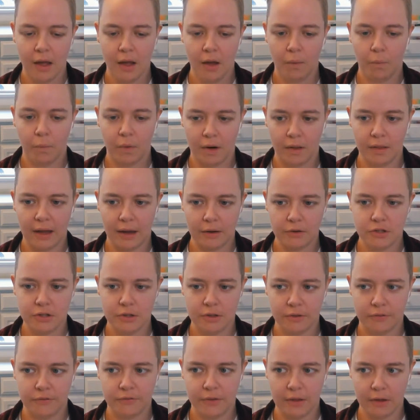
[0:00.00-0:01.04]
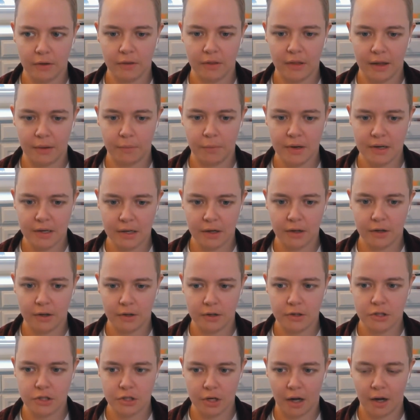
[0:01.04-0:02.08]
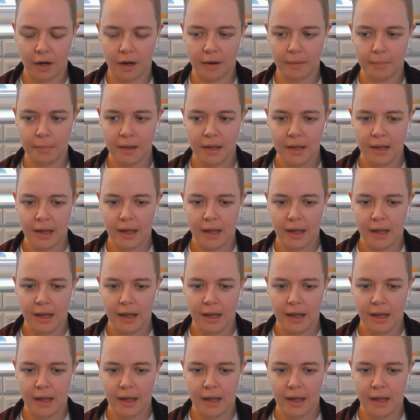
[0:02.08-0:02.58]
what allowed you to feel like we did a good job